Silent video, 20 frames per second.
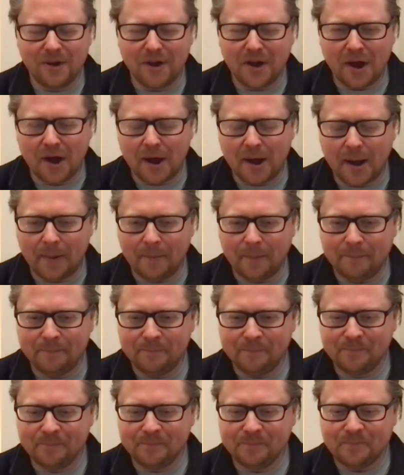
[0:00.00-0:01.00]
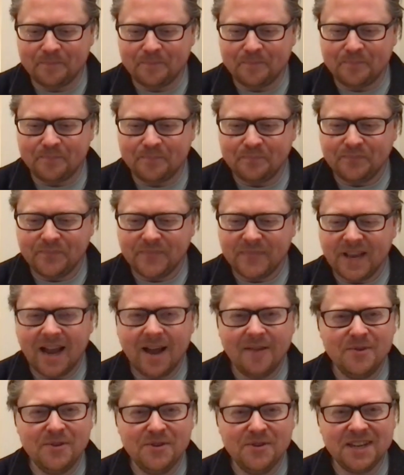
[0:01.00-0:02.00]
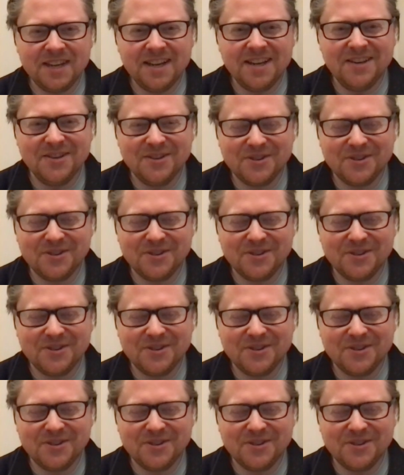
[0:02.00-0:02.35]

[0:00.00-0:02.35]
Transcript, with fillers: Um, have you seen